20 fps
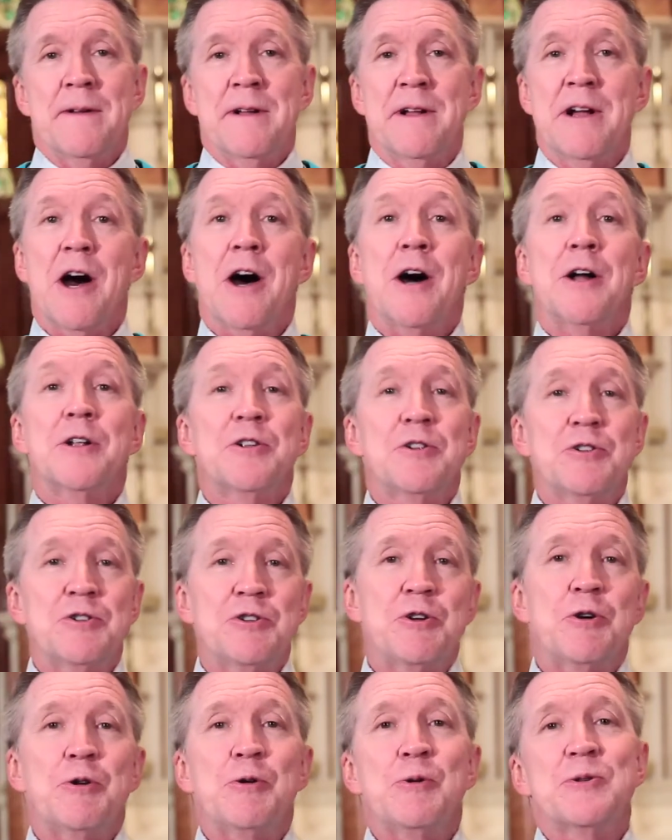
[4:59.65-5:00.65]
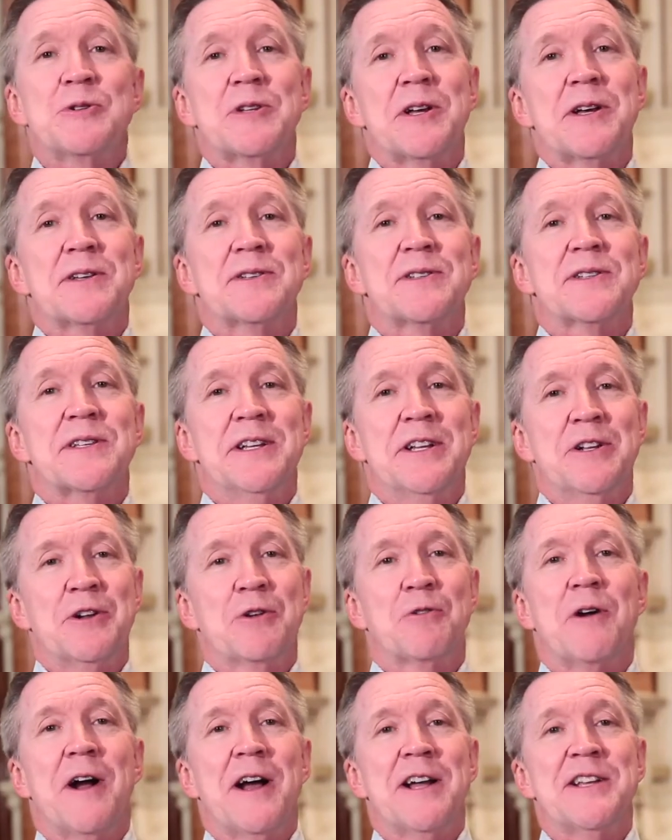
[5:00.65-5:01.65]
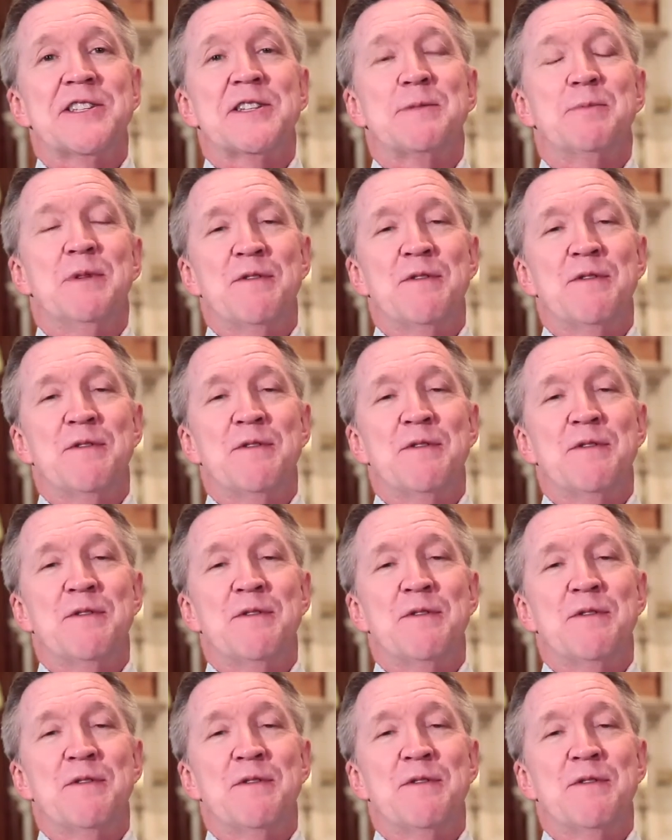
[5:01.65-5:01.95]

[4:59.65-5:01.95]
God chose us in Christ